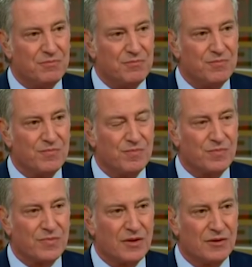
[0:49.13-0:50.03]
The city has
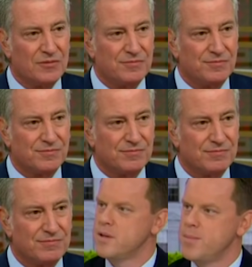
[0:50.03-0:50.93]
done pretty well with
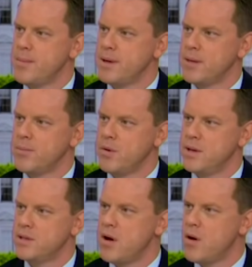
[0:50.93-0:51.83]
its public employees
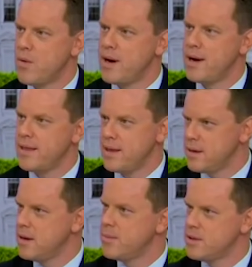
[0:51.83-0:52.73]
already. I think the
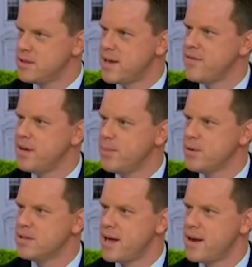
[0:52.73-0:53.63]
number is
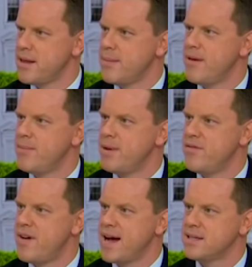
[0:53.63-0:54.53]
70% of them have been
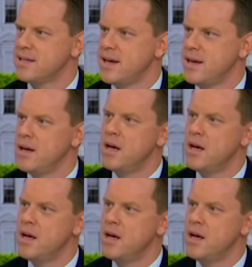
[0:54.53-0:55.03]
vaccinated.